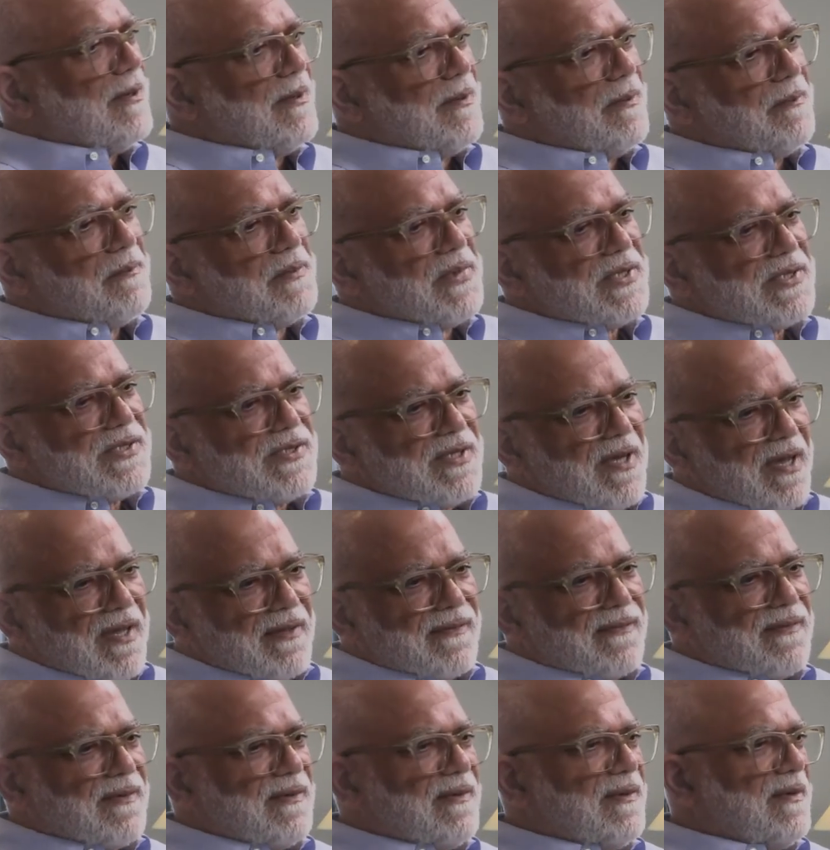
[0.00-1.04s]
Miss
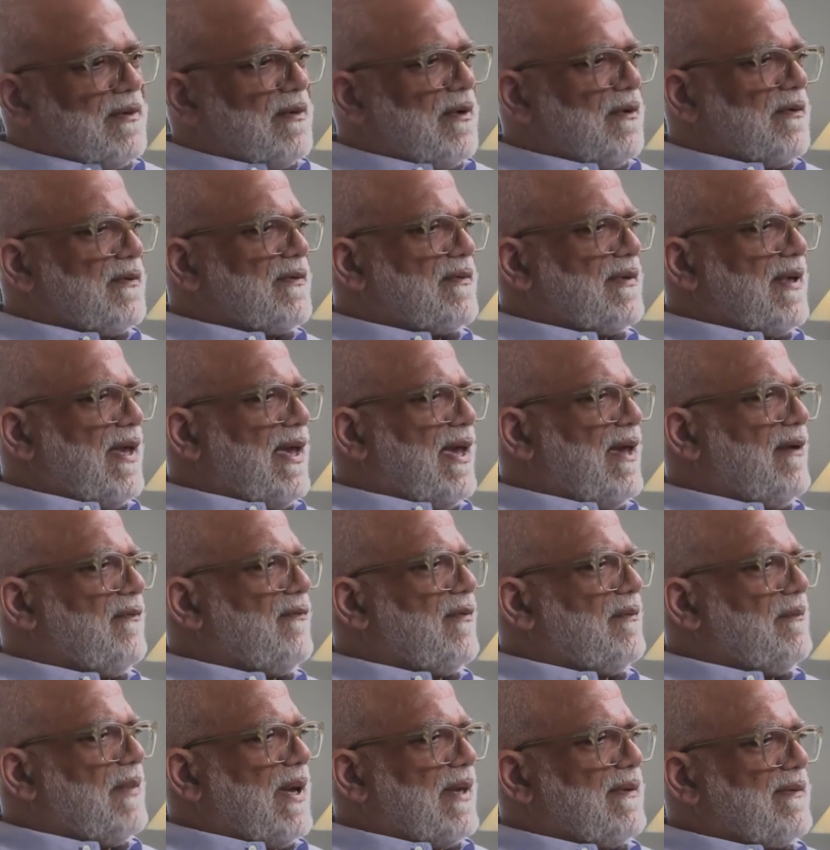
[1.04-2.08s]
Johnson and her staff
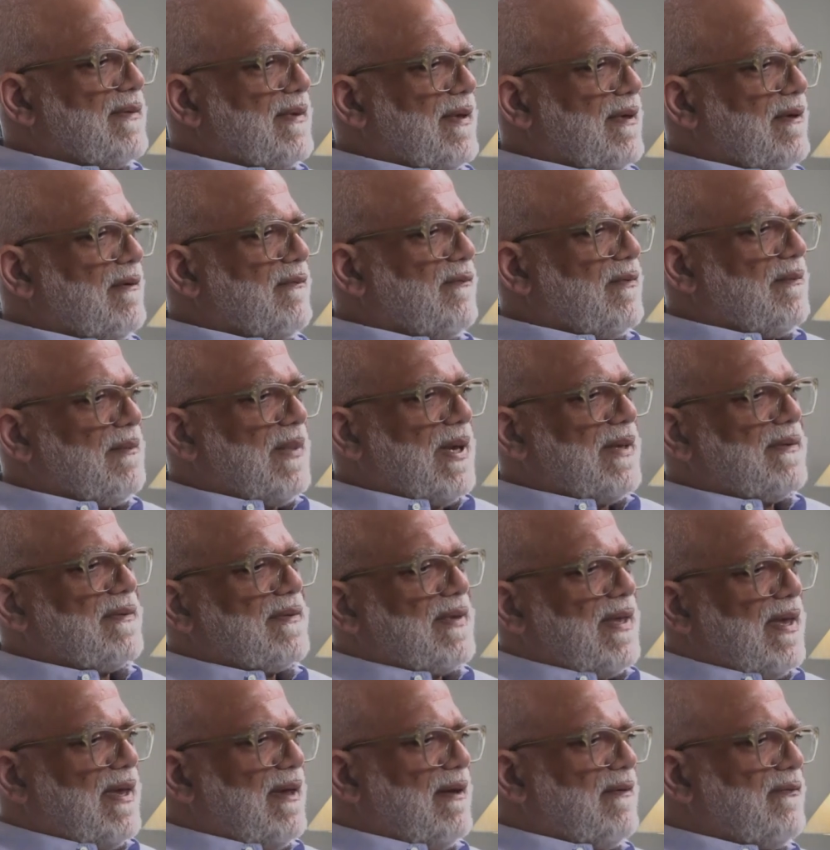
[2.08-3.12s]
and myself and my
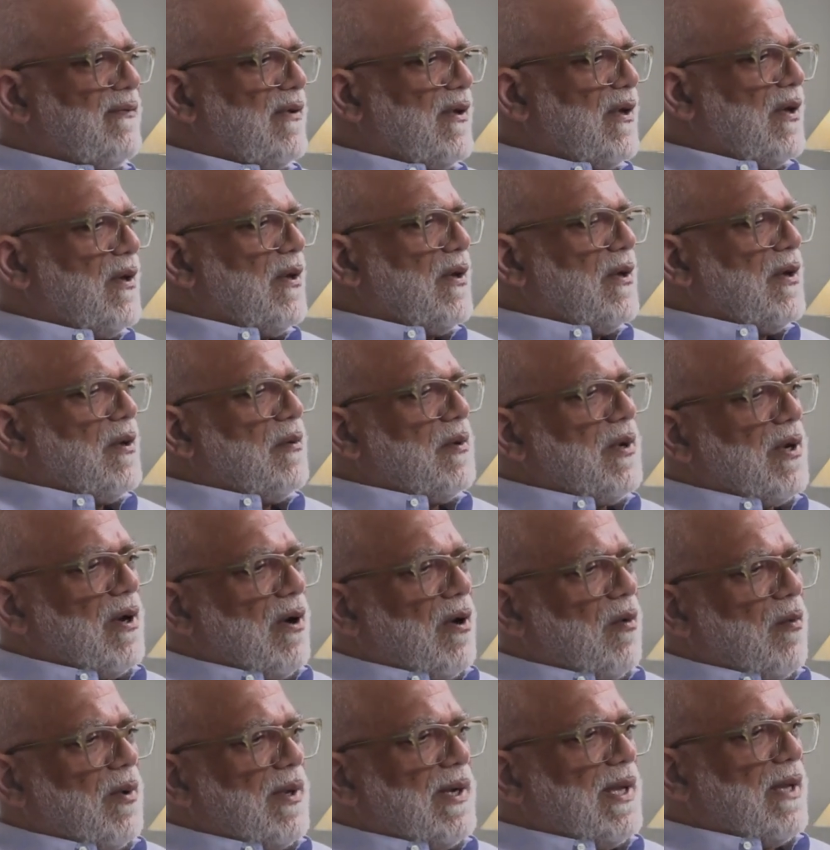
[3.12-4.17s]
staff, we
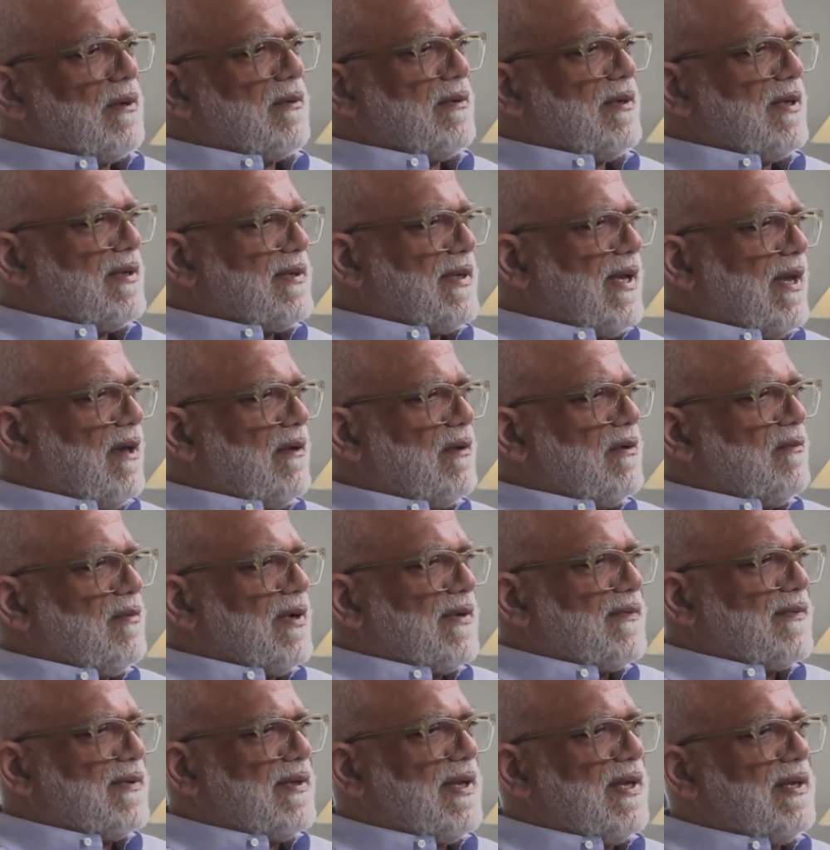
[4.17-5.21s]
all went out on the town the
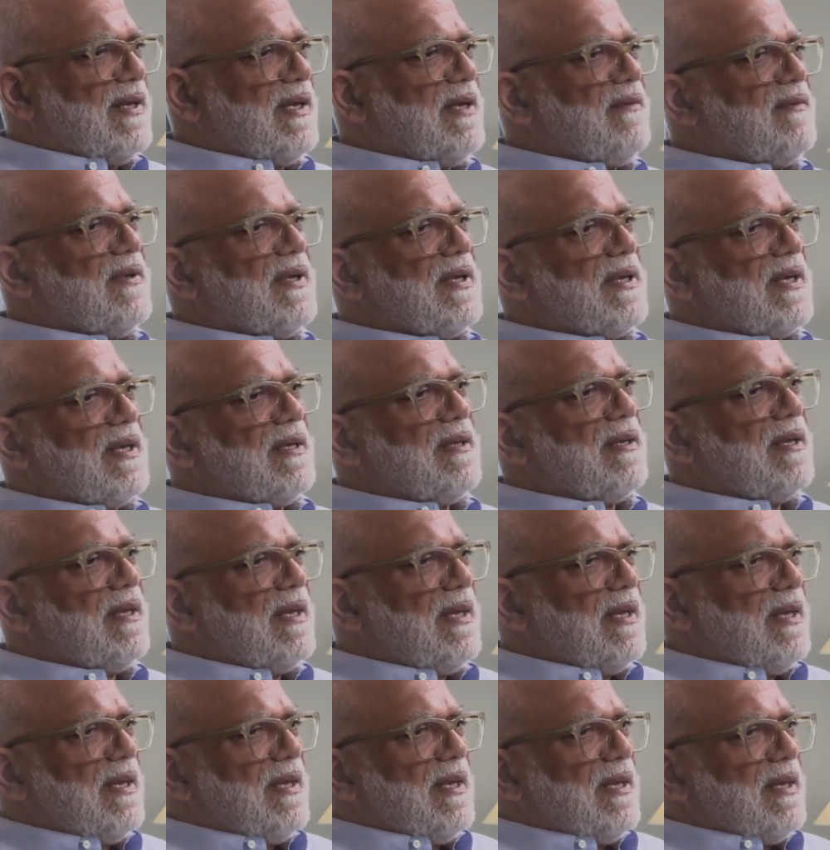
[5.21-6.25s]
rest of that evening.
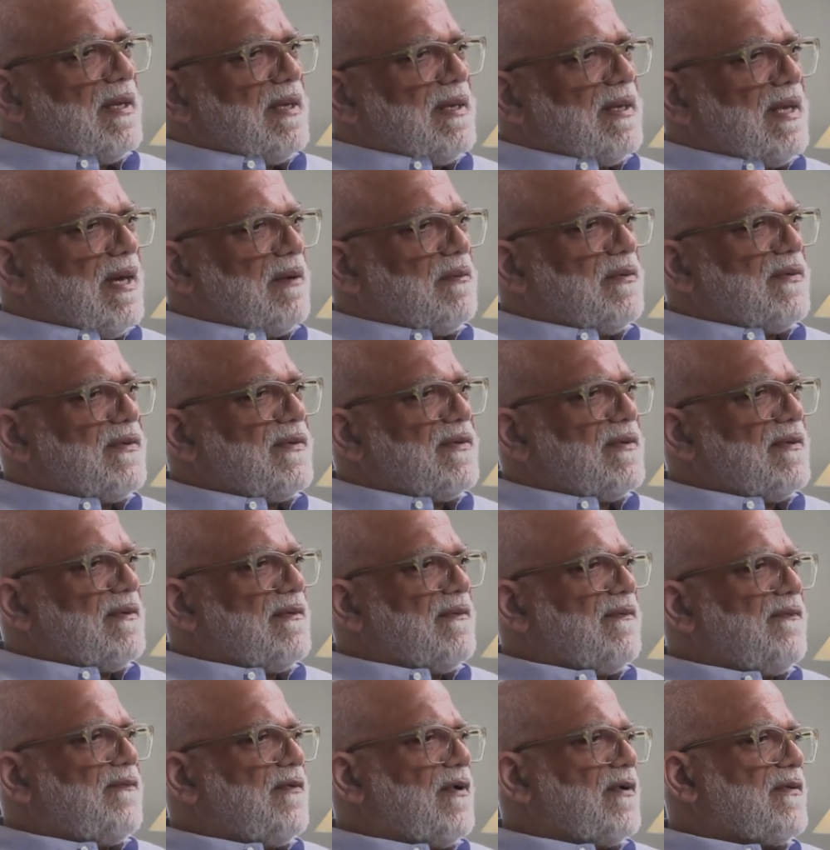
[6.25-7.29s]
And that was the
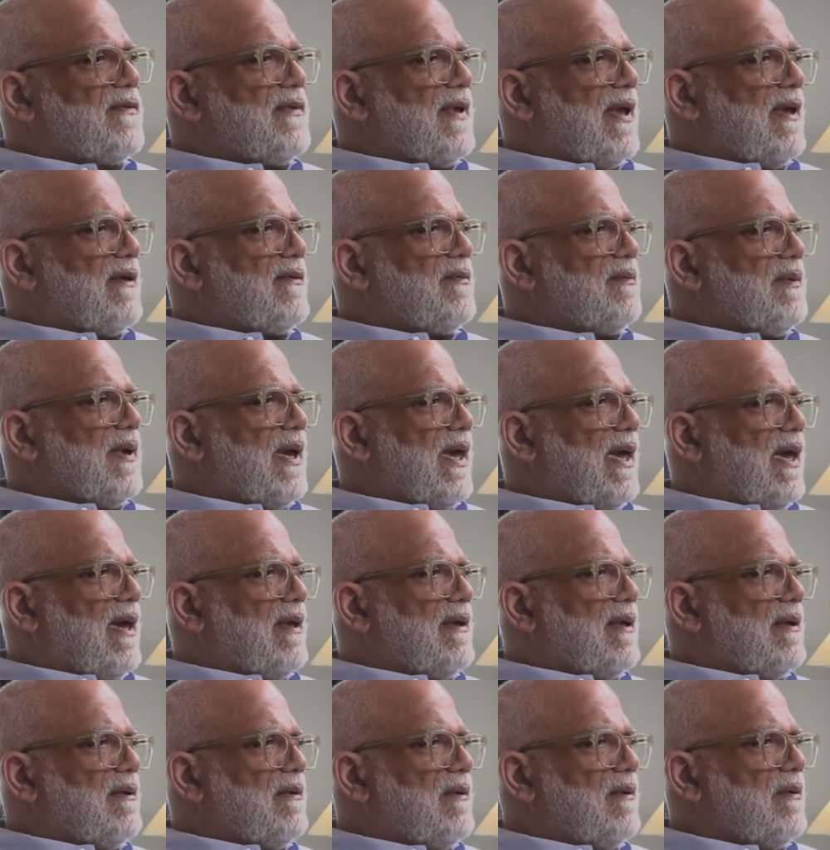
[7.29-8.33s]
first dance we had,
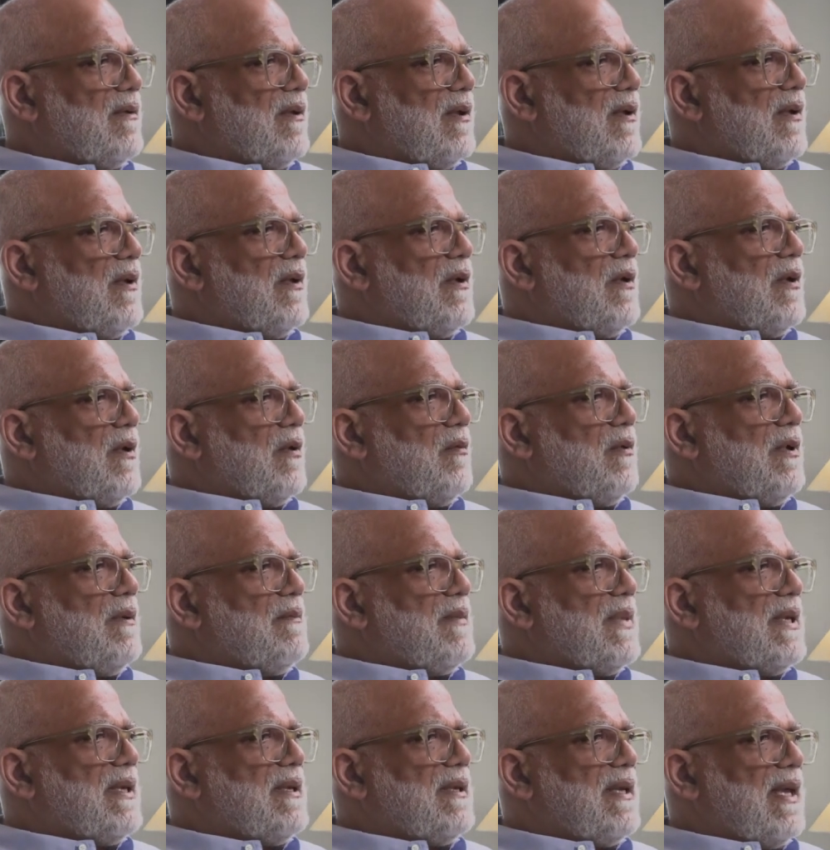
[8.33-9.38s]
and we've
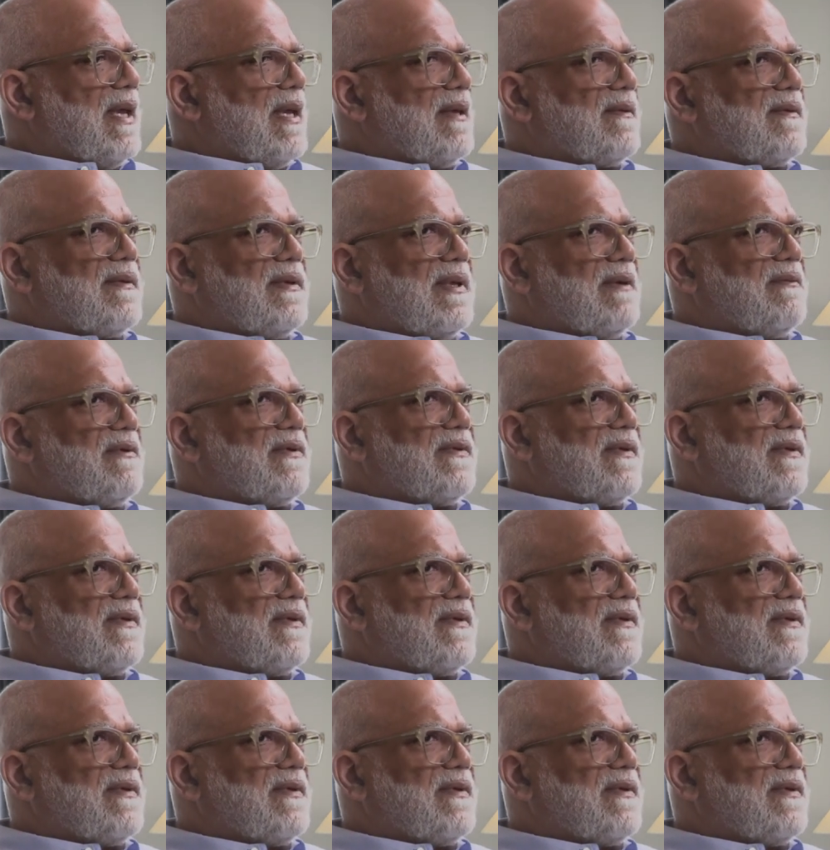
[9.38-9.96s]
been dancing ever